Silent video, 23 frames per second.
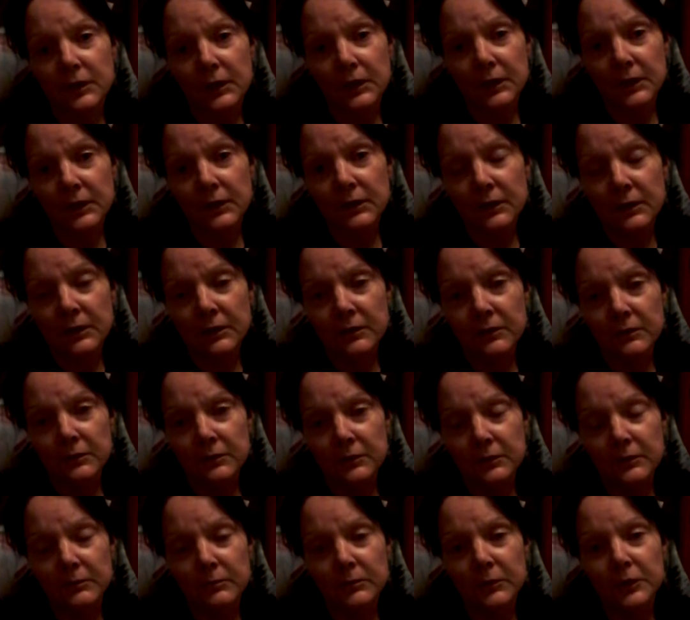hot
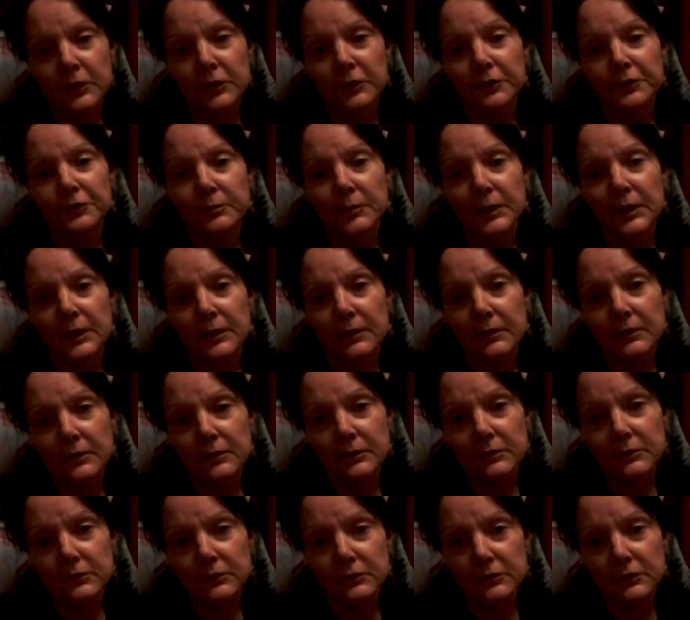dogs and
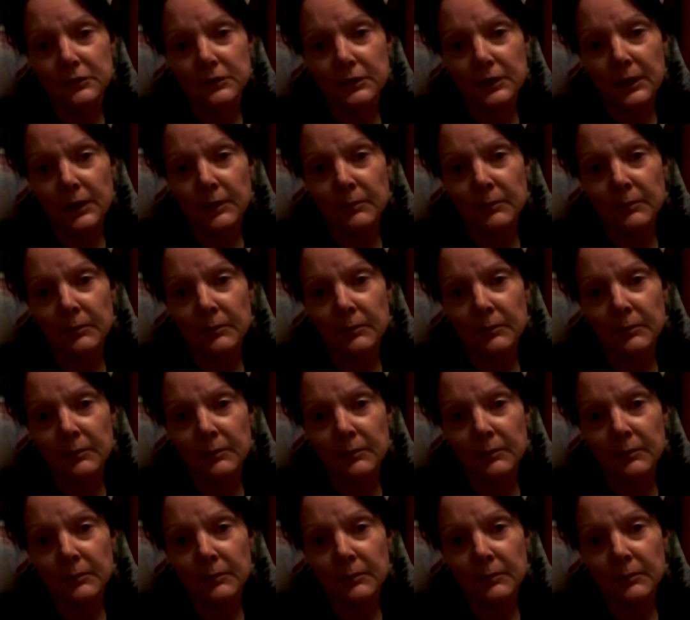marshmallows.